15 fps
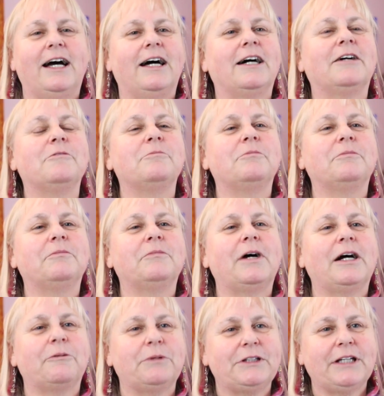
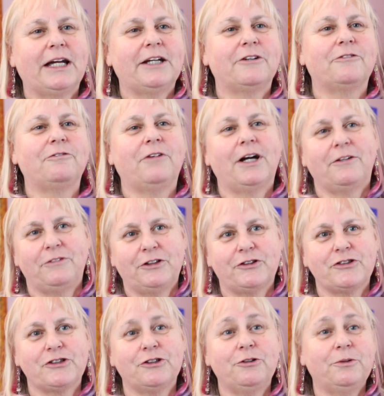I retired 5
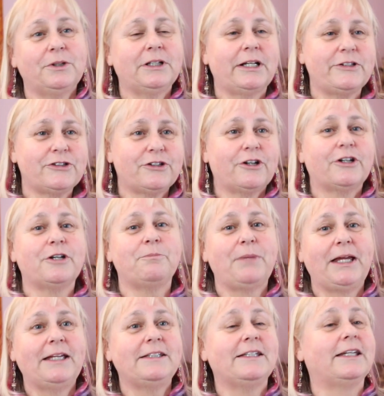years ago and I started
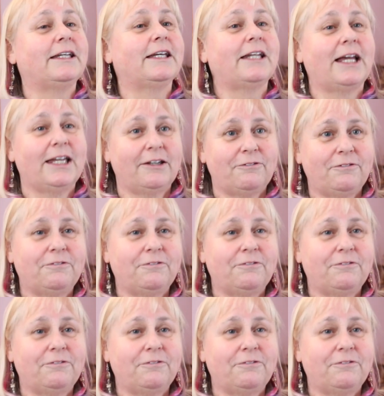painting, and I have